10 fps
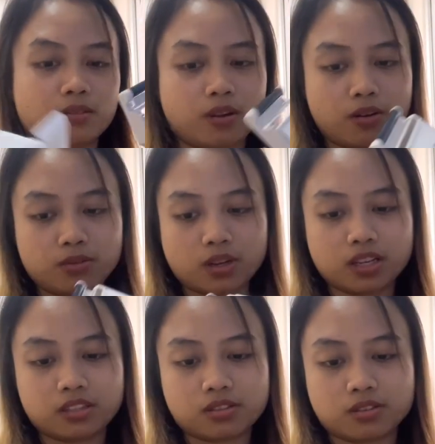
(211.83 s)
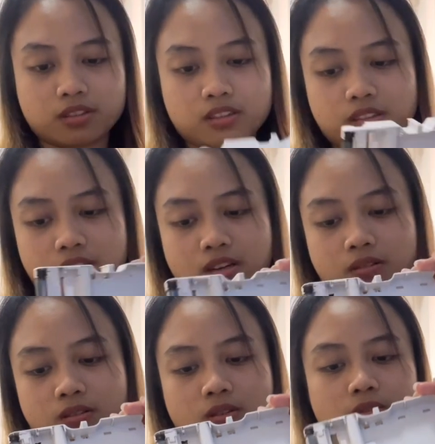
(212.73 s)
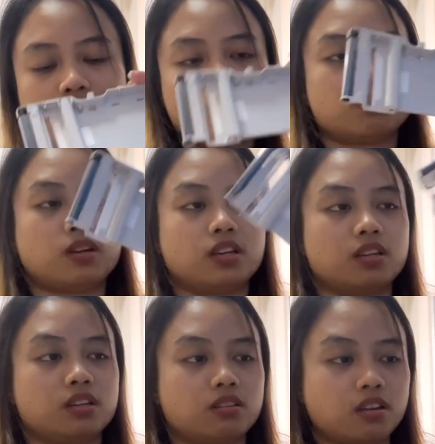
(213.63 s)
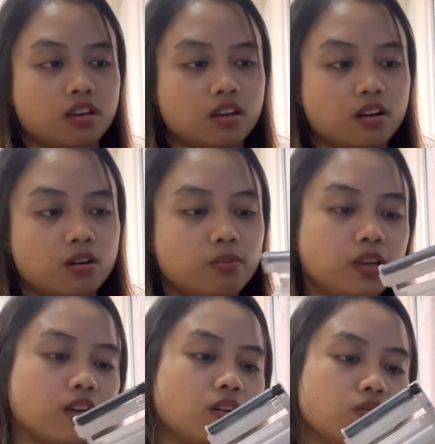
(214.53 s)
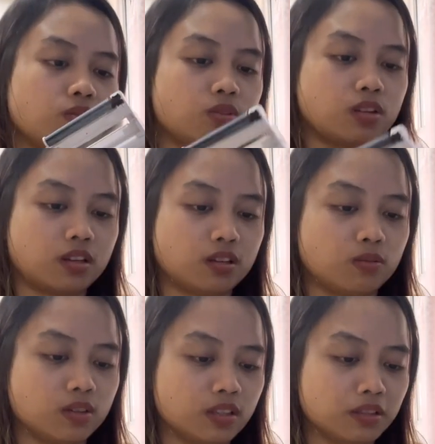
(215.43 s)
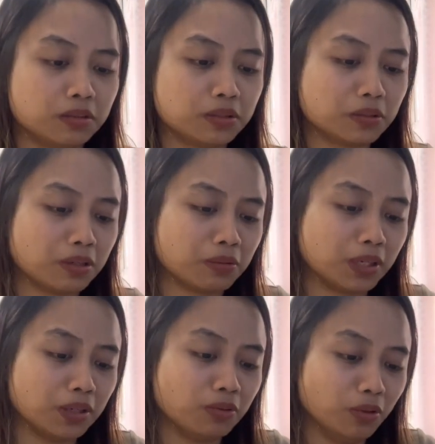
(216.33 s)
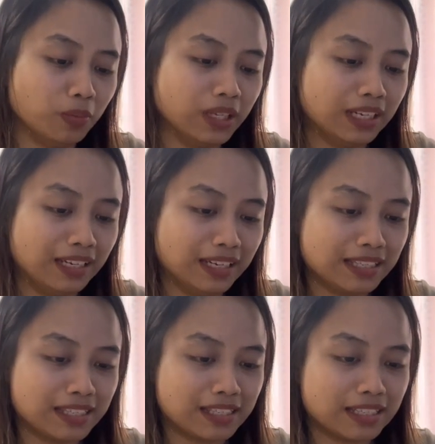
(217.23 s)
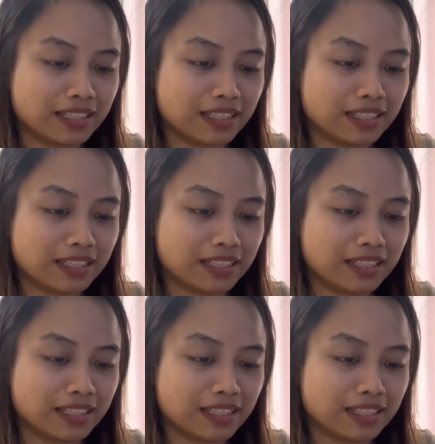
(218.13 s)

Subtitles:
how do I insert this now? Oh, this way. Okay, gotta be careful. I don't wanna ruin this.